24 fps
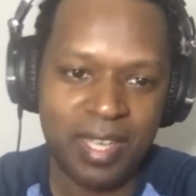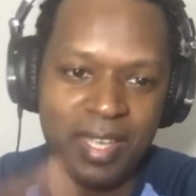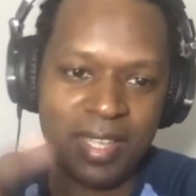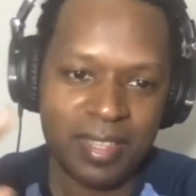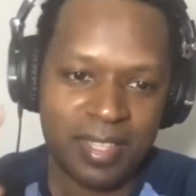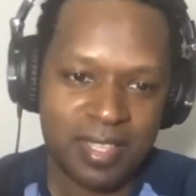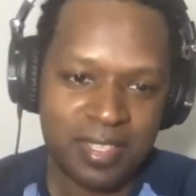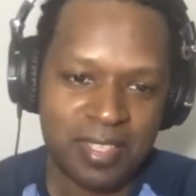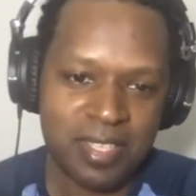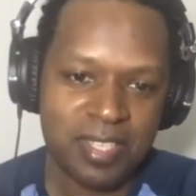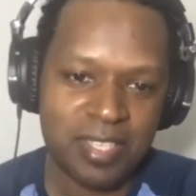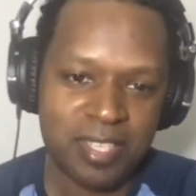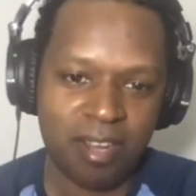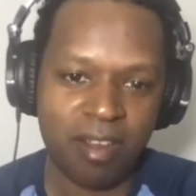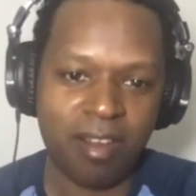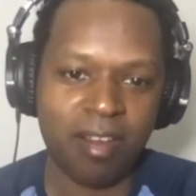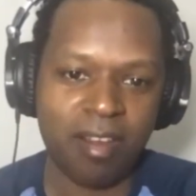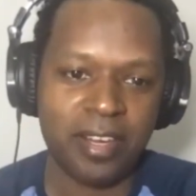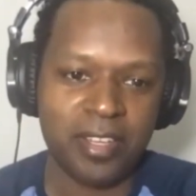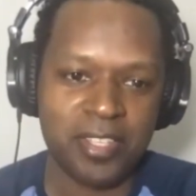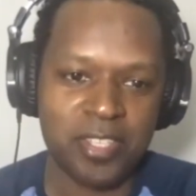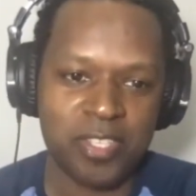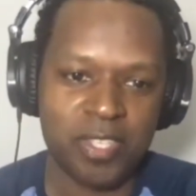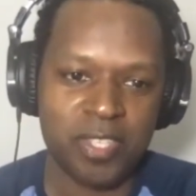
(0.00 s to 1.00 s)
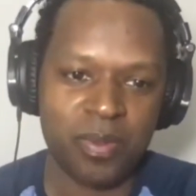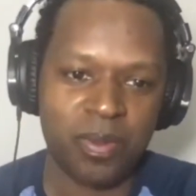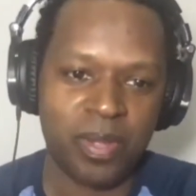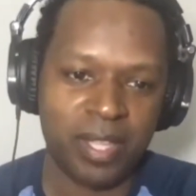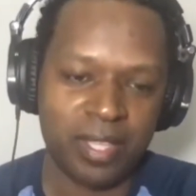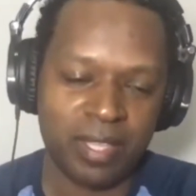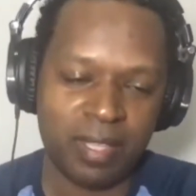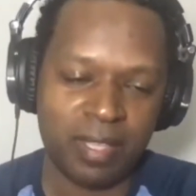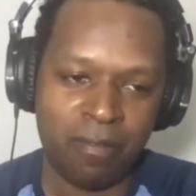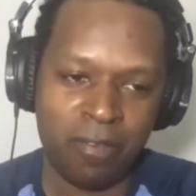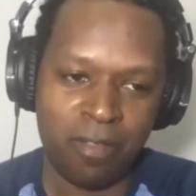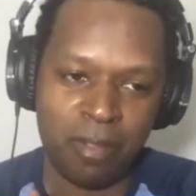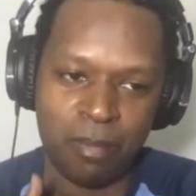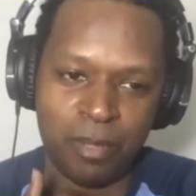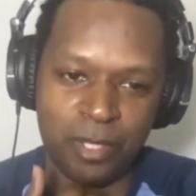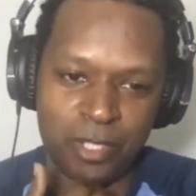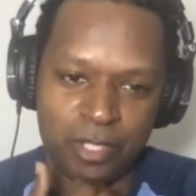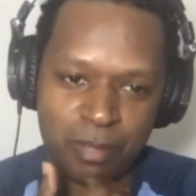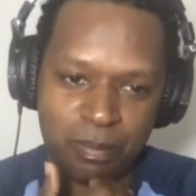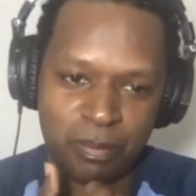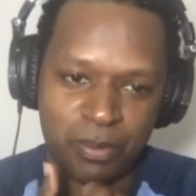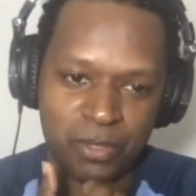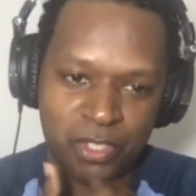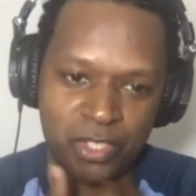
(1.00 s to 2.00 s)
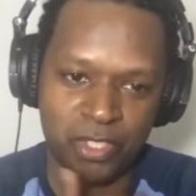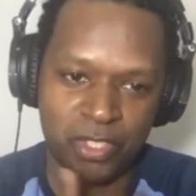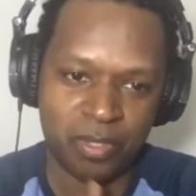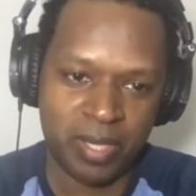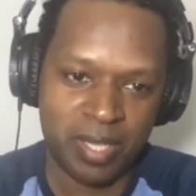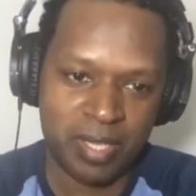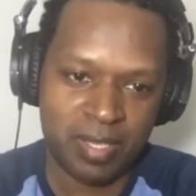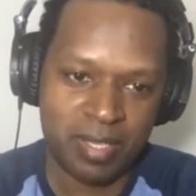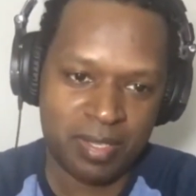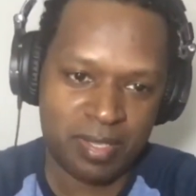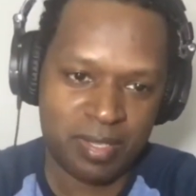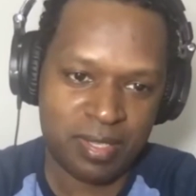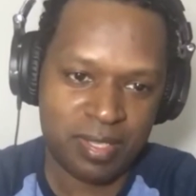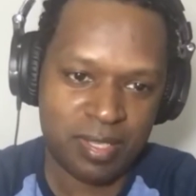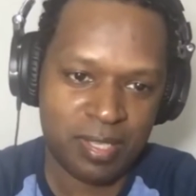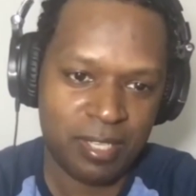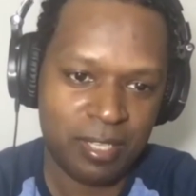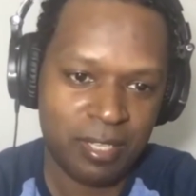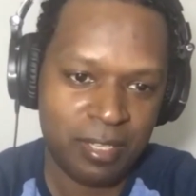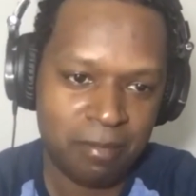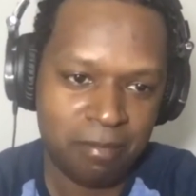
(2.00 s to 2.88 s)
This is hard, so I'll give you multiple choice.